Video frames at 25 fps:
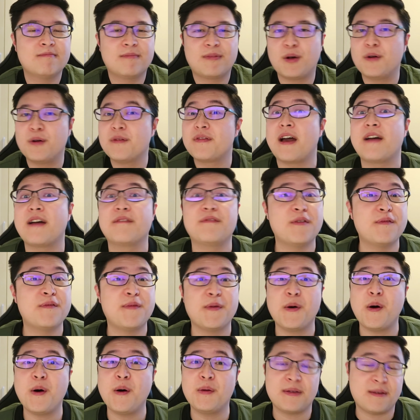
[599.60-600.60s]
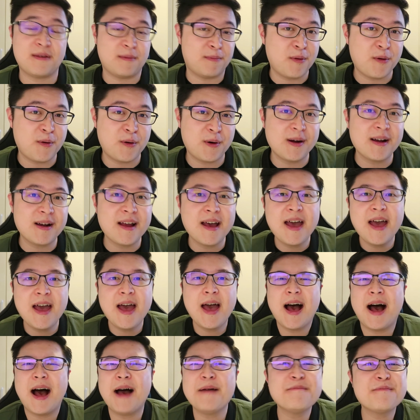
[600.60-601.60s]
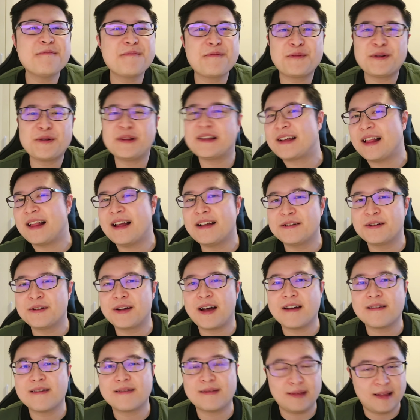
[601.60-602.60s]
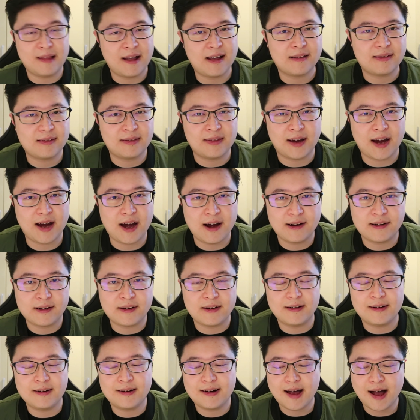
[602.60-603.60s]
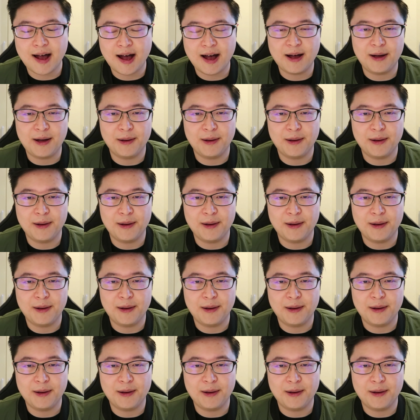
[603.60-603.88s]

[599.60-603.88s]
so thankful for all the support. I'm really glad you guys like the character.